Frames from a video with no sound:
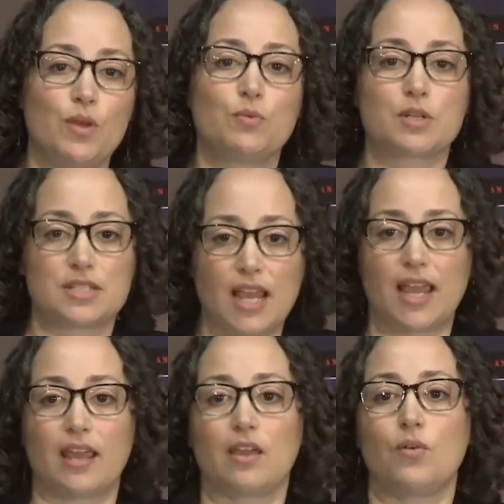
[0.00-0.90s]
were
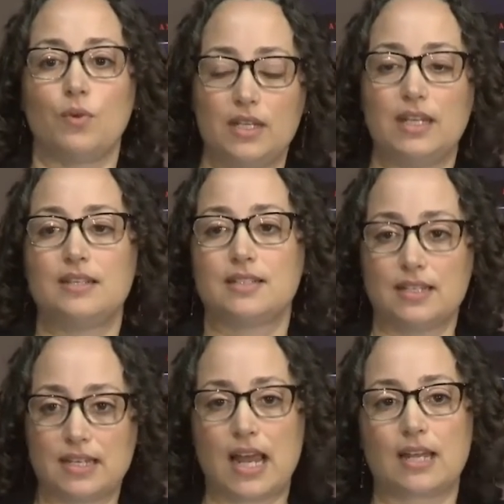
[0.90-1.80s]
saying we need to
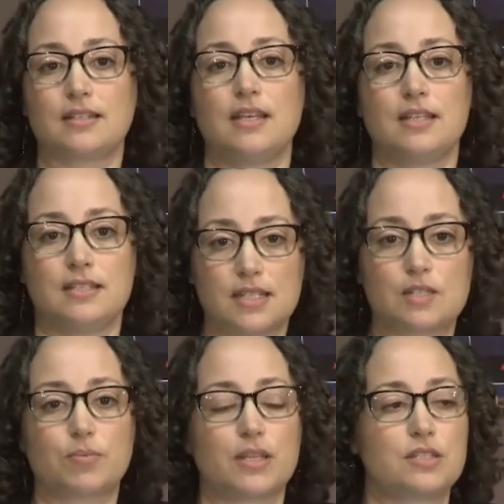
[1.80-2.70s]
not
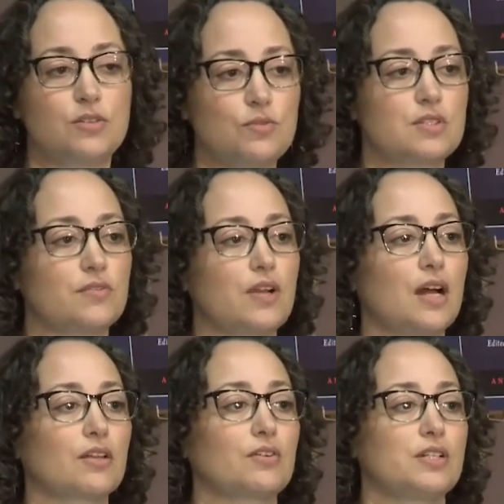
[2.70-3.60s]
discipline students of
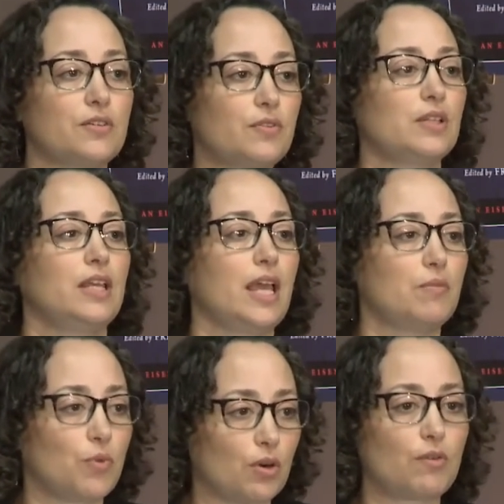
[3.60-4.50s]
color differently and
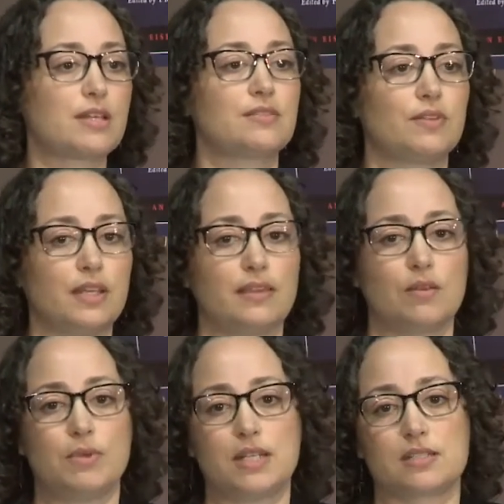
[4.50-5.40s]
more aggressively than
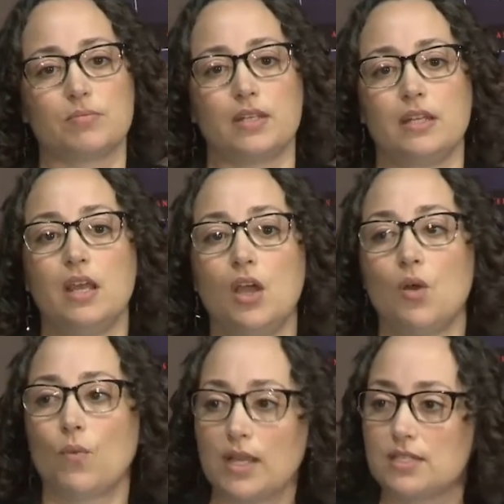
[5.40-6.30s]
we discipline
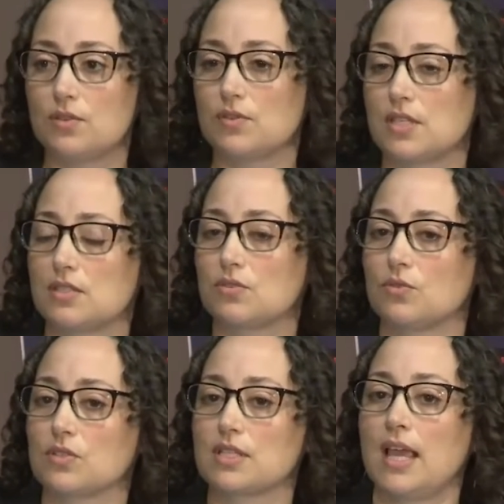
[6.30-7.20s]
white students in
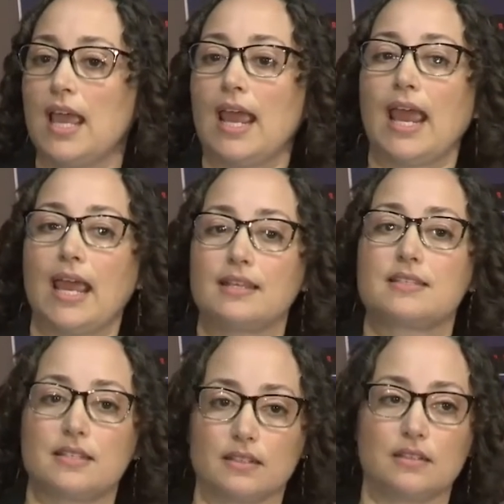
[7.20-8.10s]
schools, and
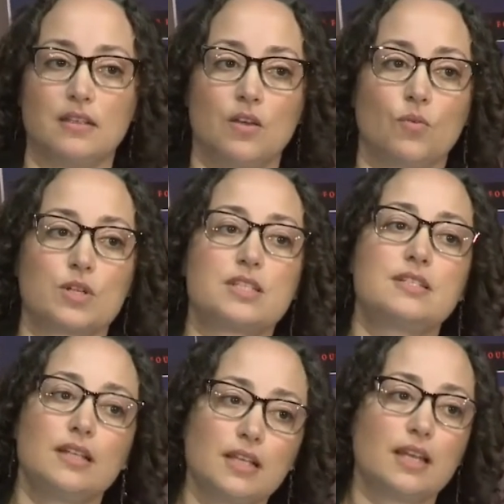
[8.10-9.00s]
still, we're
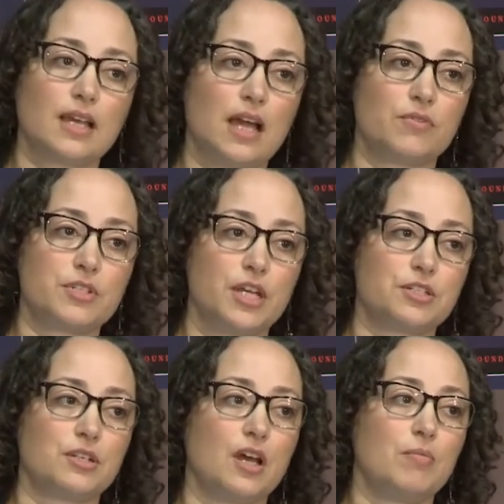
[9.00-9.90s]
still in a
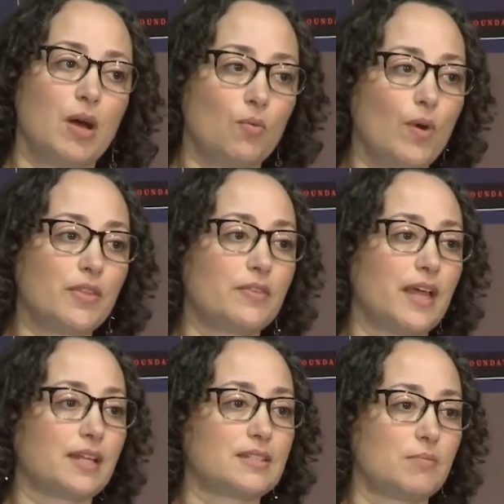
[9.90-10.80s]
conversation about whether
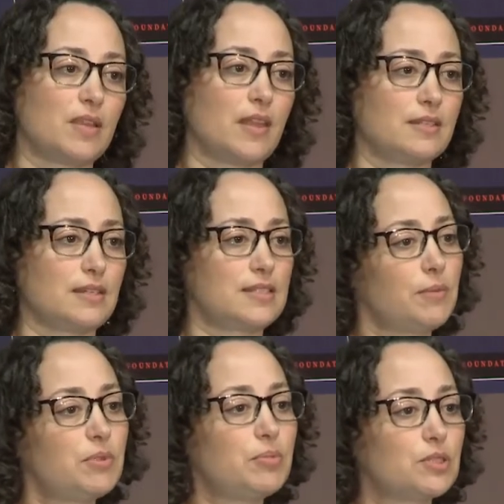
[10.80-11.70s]
that is something that is
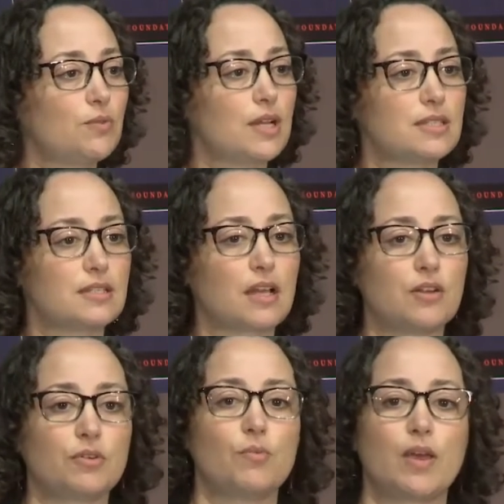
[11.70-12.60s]
acceptable to us as a
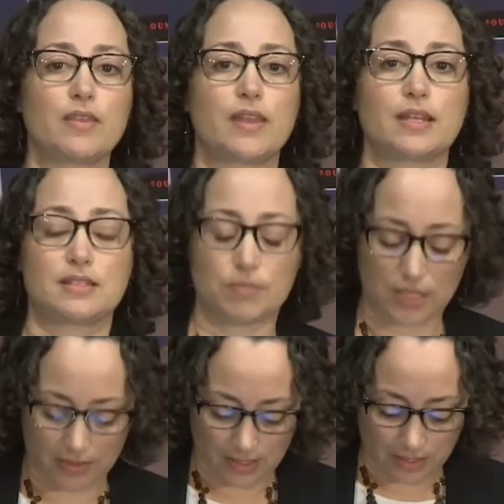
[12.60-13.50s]
country, whether that is
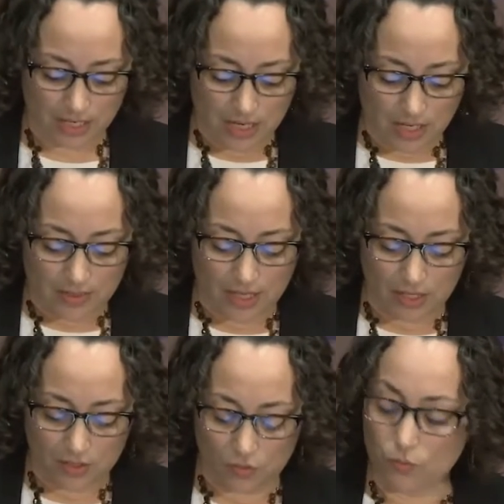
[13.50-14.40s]
something
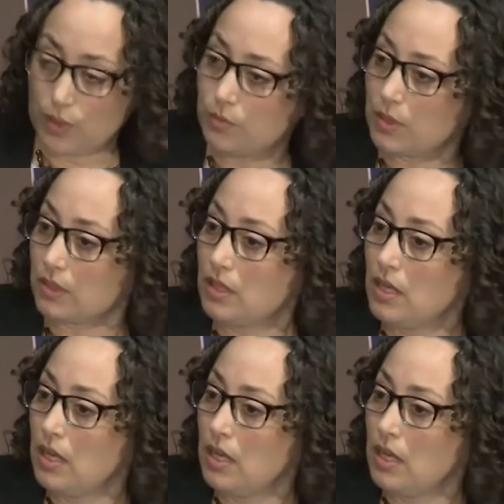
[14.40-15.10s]
that we will